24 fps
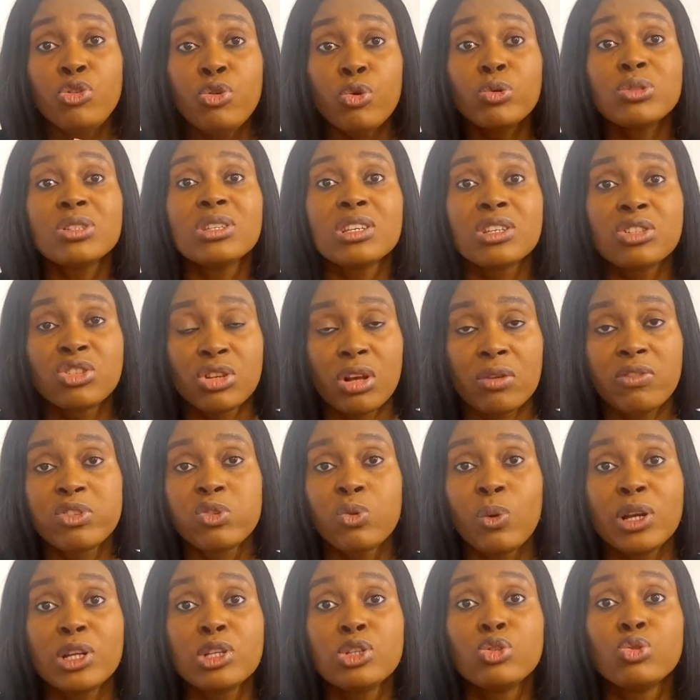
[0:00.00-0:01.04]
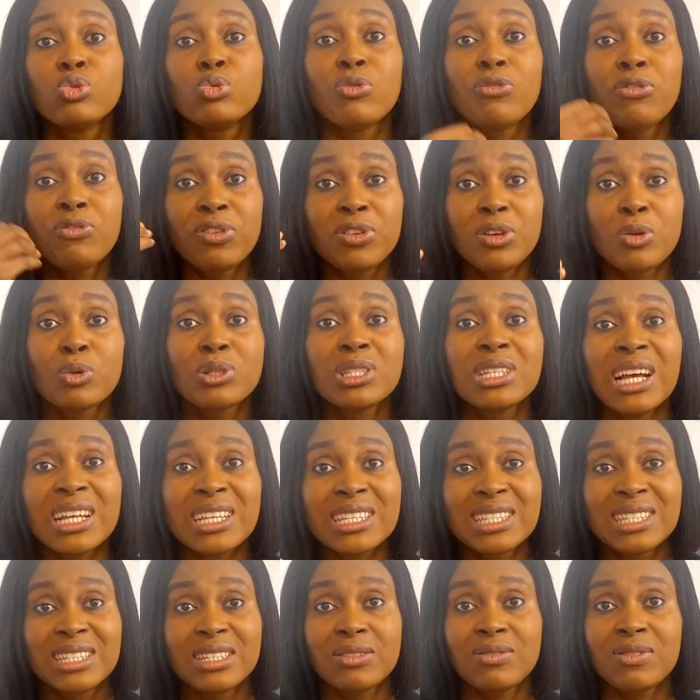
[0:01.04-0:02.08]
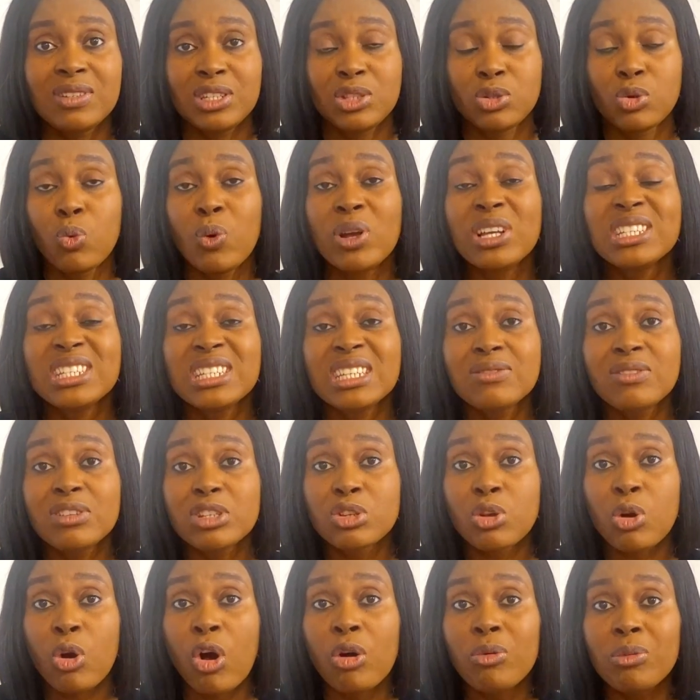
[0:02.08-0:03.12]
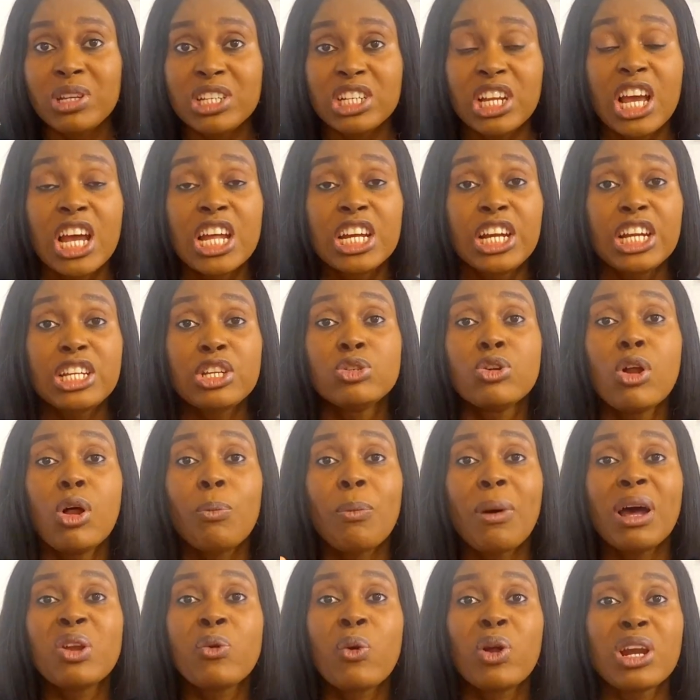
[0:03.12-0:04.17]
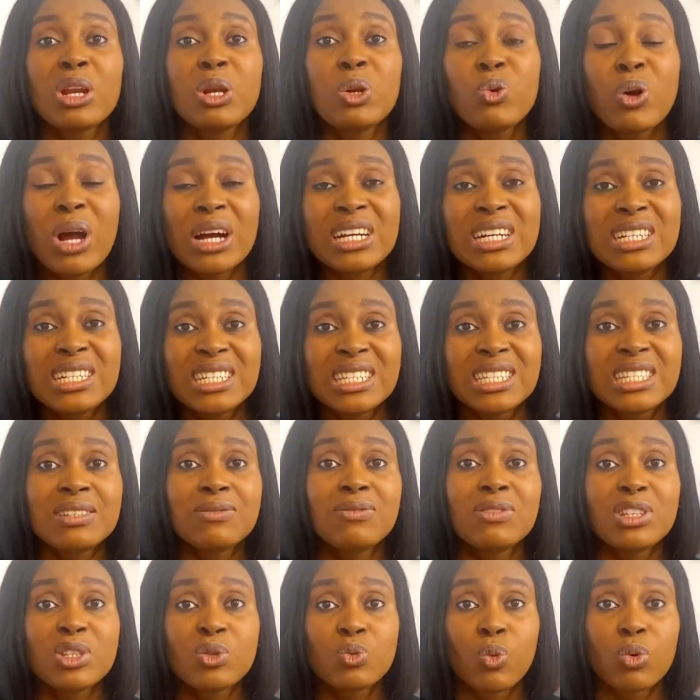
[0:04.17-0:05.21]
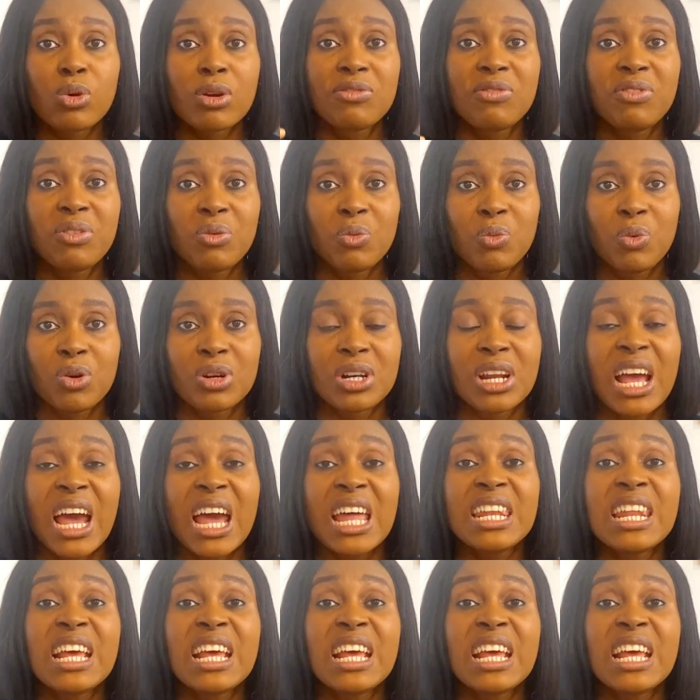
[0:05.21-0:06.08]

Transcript: use a software to filter CVs. So when CVs come in, they do not manually look at these CVs word for word.